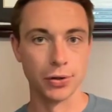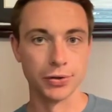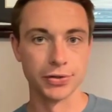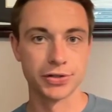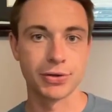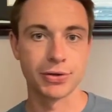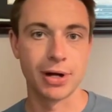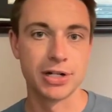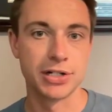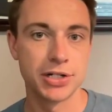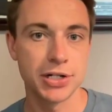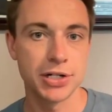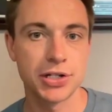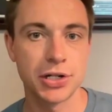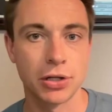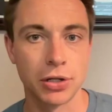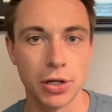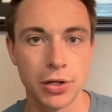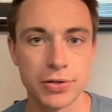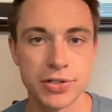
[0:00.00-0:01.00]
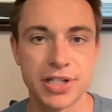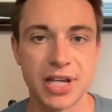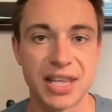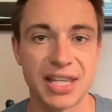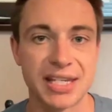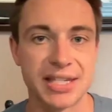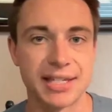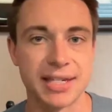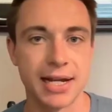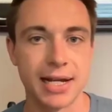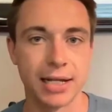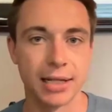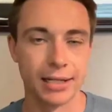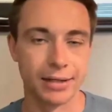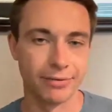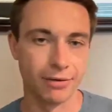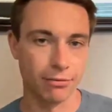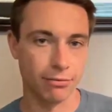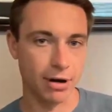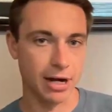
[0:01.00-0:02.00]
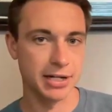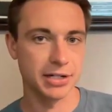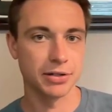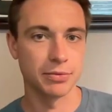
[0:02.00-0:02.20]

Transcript: So I just closed on the sale of a rental